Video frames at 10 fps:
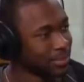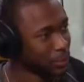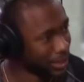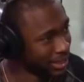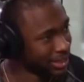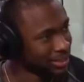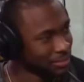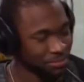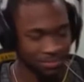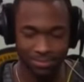There. Really? Yeah,
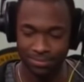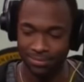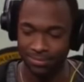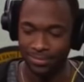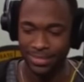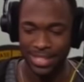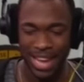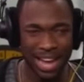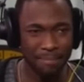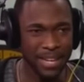but I would imagine.
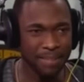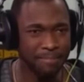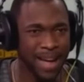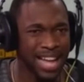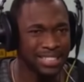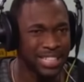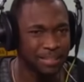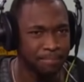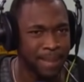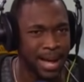I'm in Magic
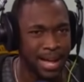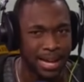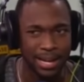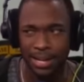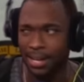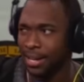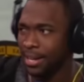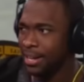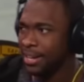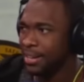Mike.
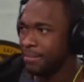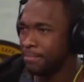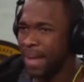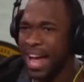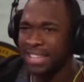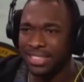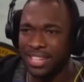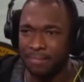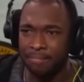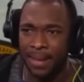
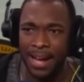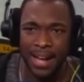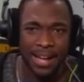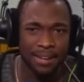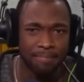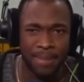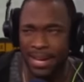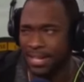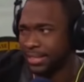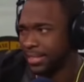magic Mike,
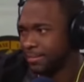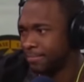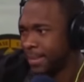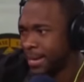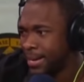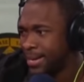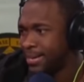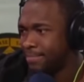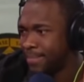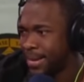Magic
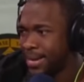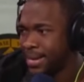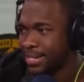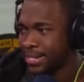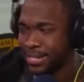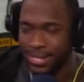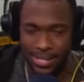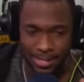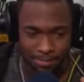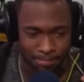Mike,
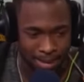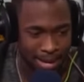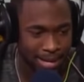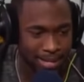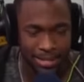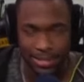Magic Mike.